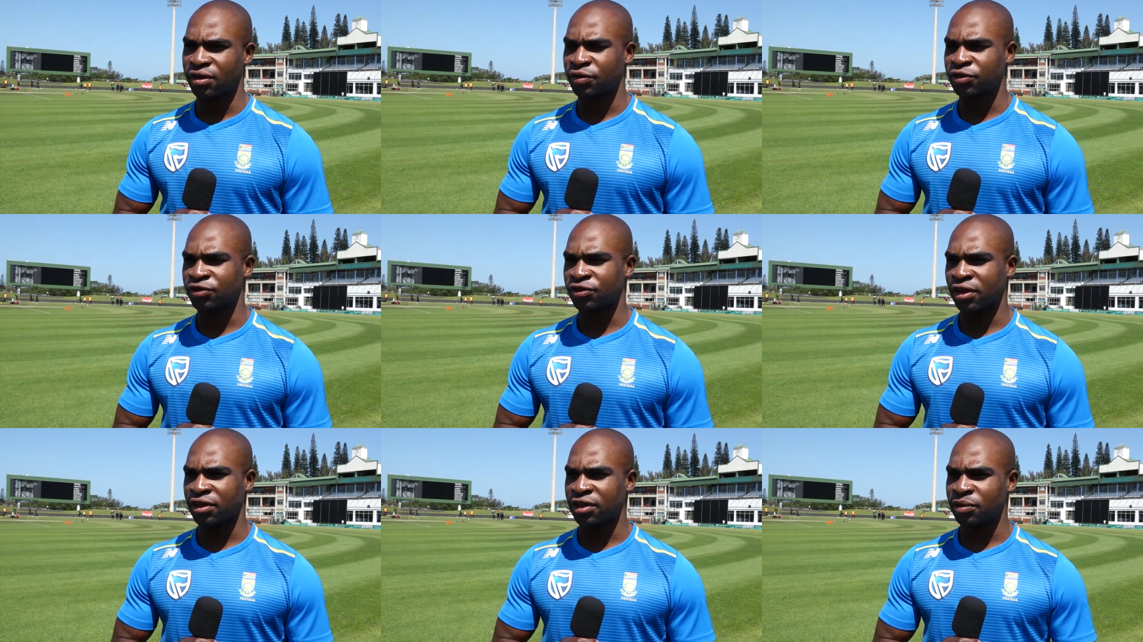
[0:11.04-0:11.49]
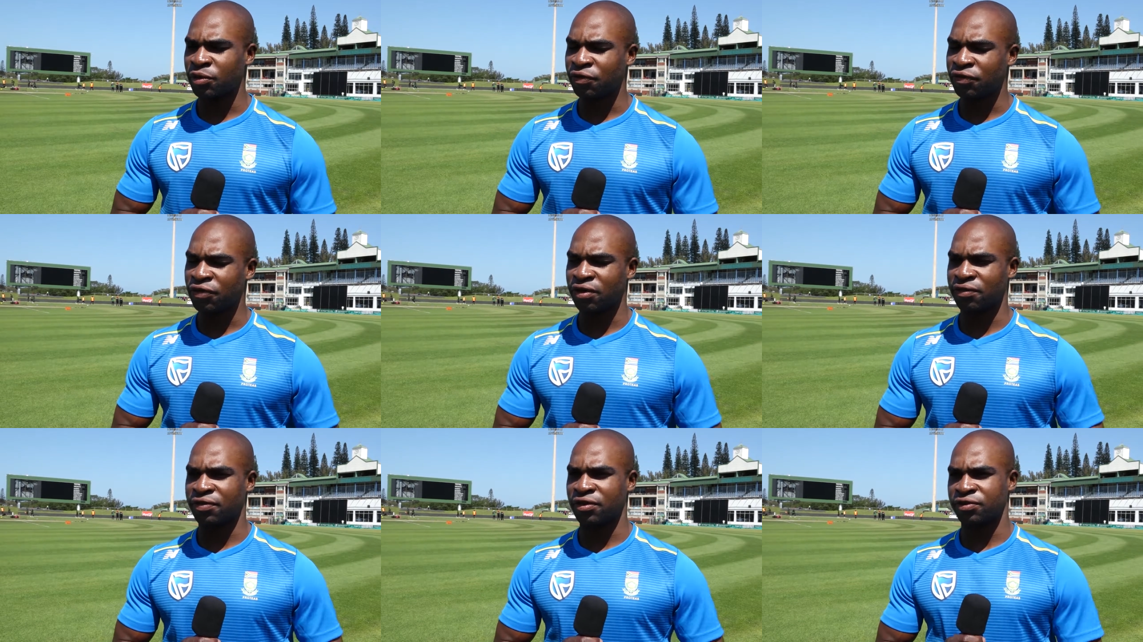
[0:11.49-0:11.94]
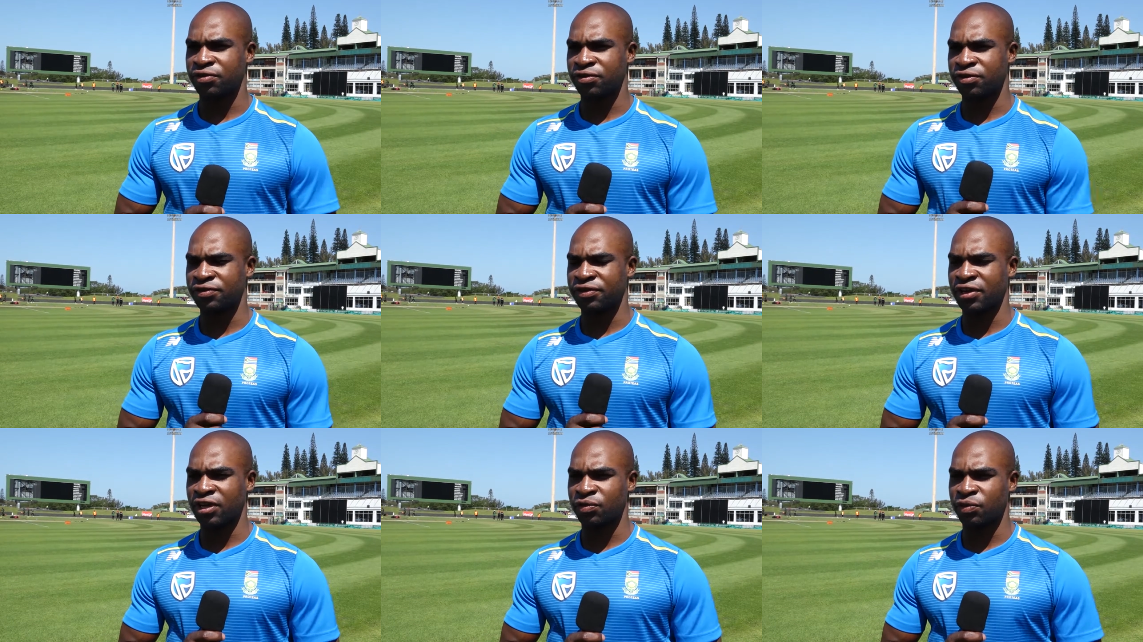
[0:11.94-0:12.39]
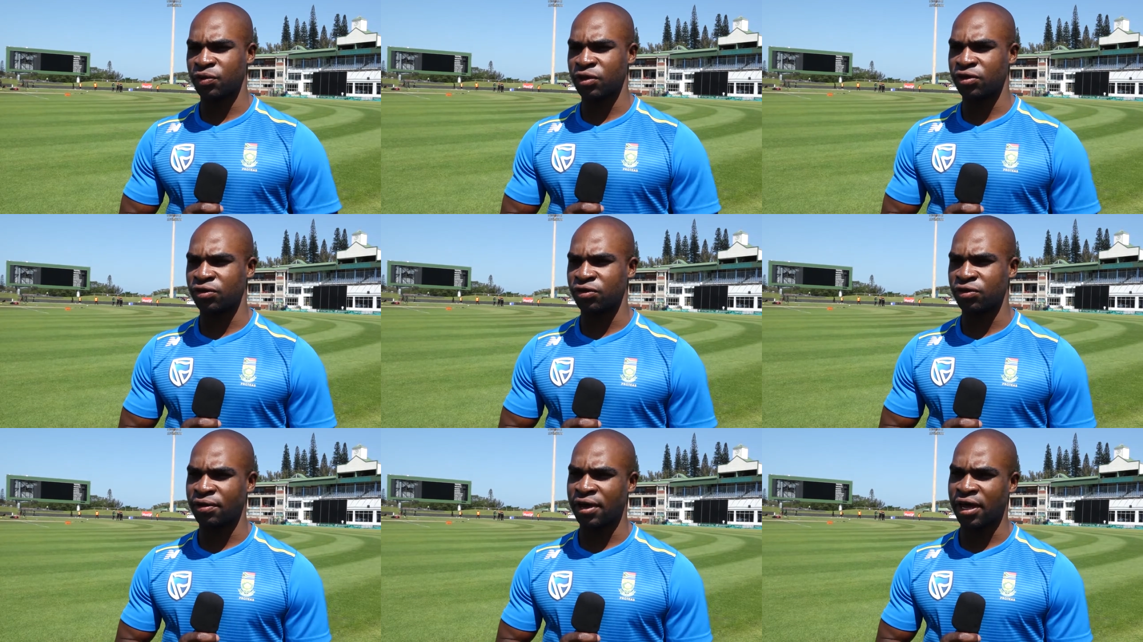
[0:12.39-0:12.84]
showed them a few of the drills that we
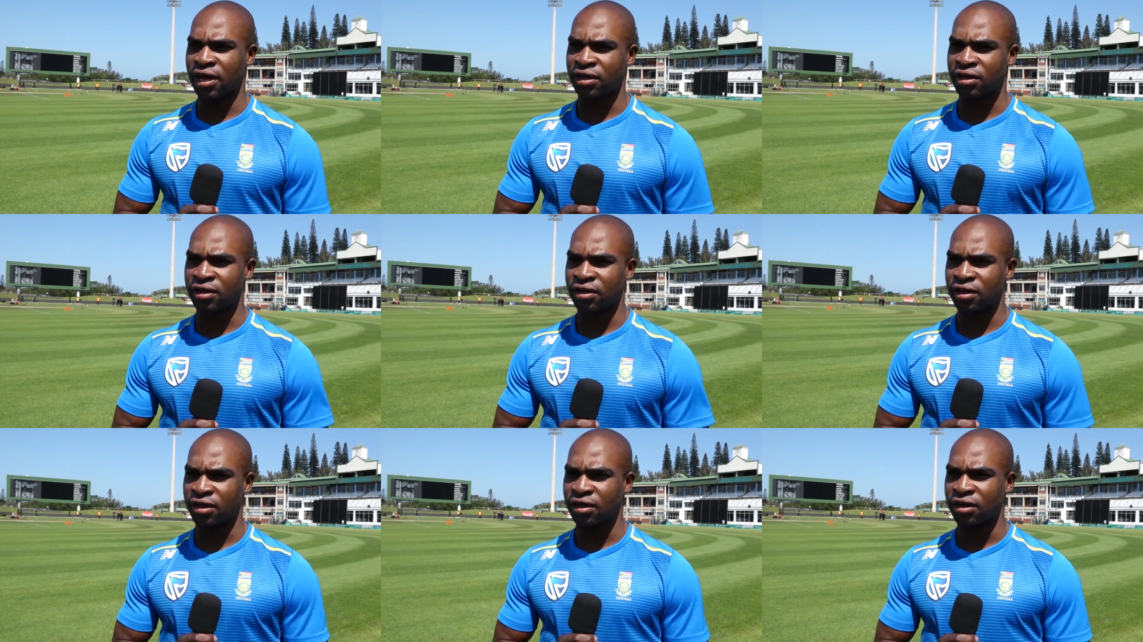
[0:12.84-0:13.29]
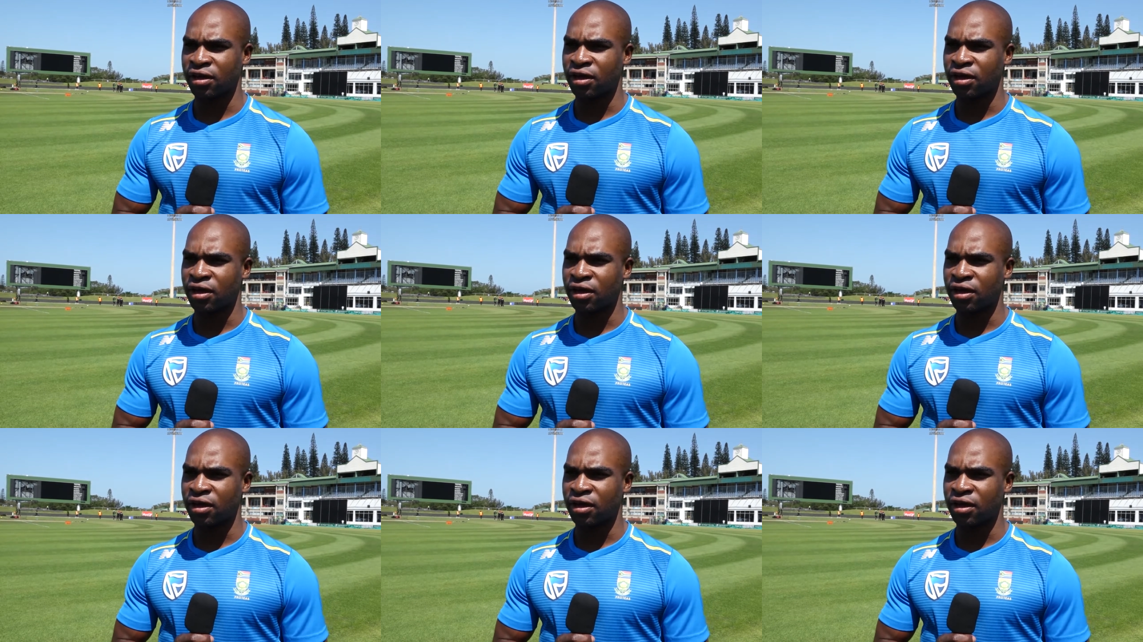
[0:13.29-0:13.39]
do and